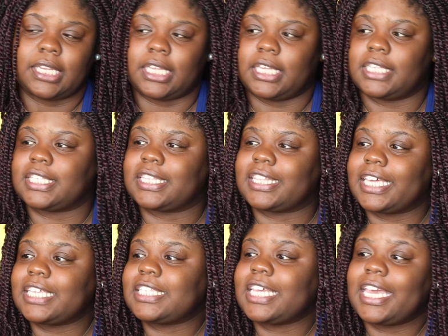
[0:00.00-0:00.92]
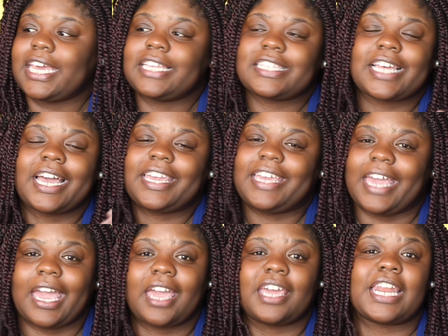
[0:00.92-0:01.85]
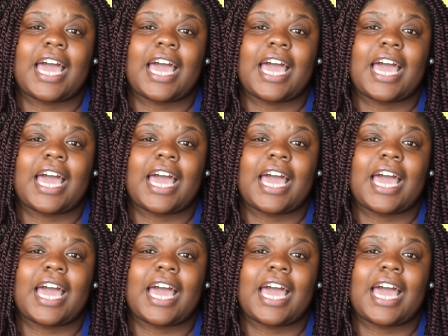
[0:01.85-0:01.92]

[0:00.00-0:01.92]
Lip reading: this. This is, again,